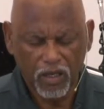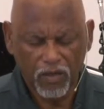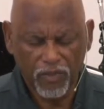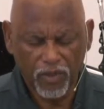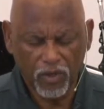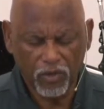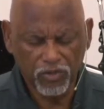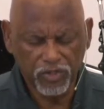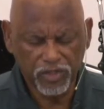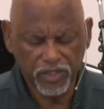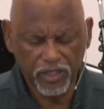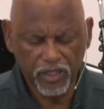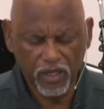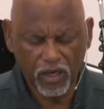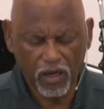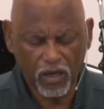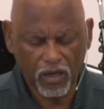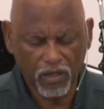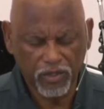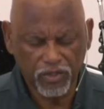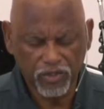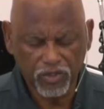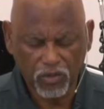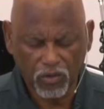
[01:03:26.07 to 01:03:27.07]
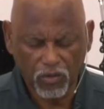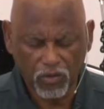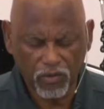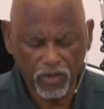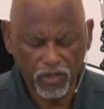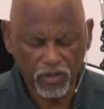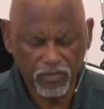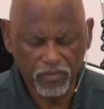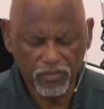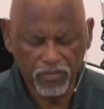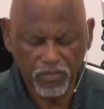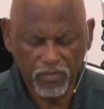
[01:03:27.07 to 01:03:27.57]
those in the
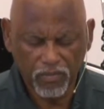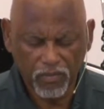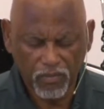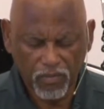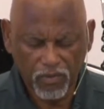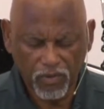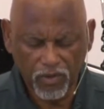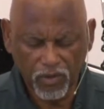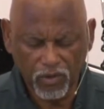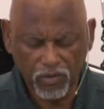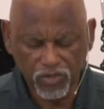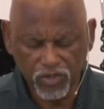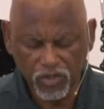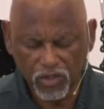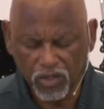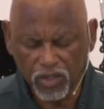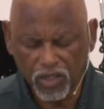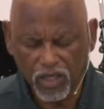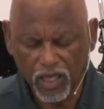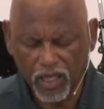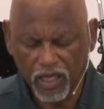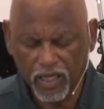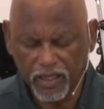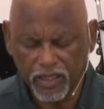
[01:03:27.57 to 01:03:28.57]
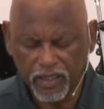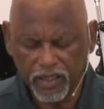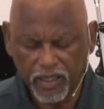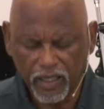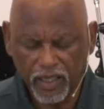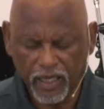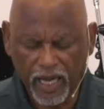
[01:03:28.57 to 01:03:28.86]
auditorium, those online.